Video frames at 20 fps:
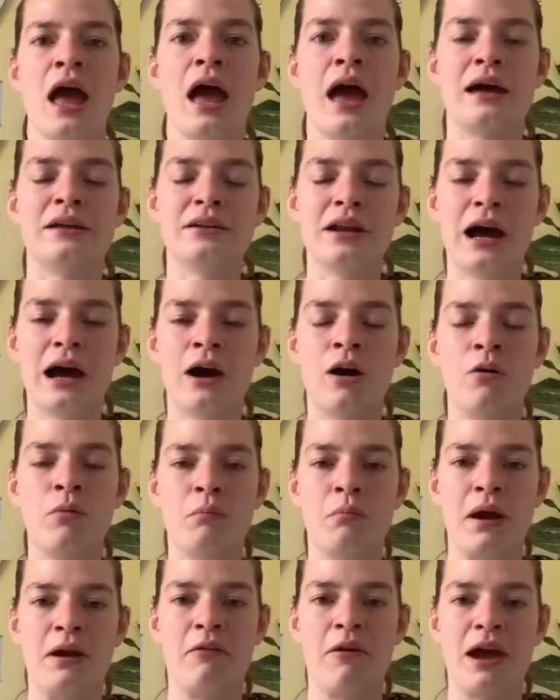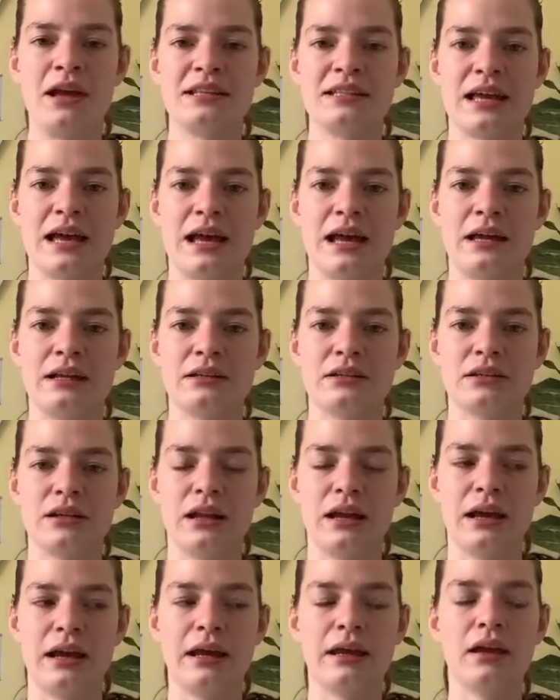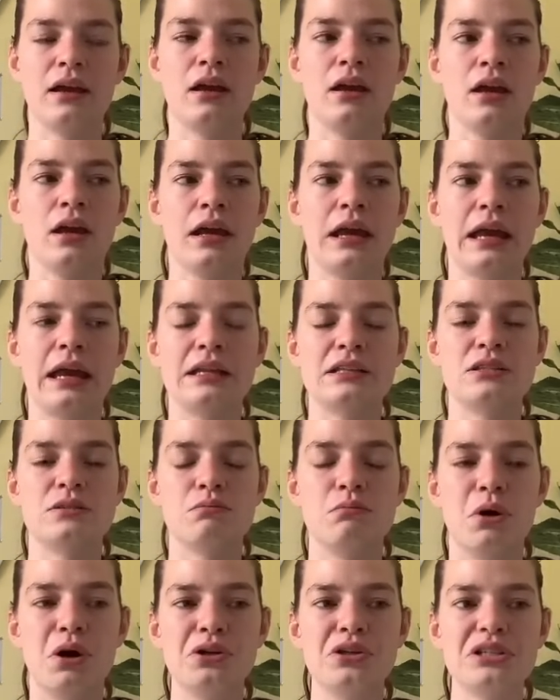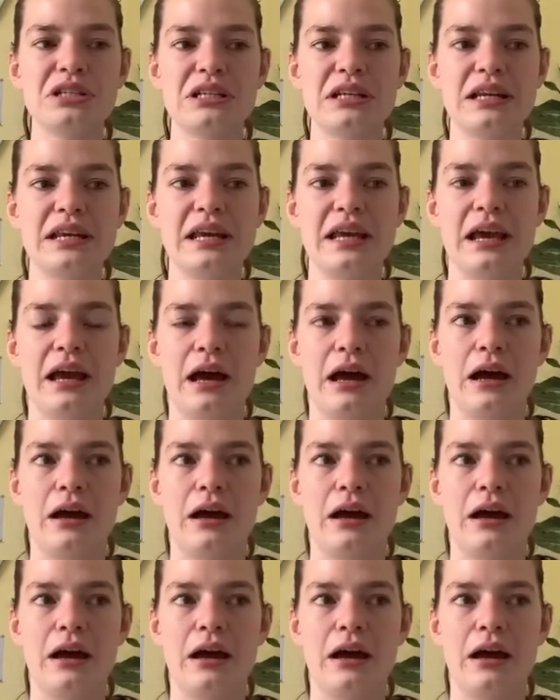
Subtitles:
And now my right hand, like, it's mostly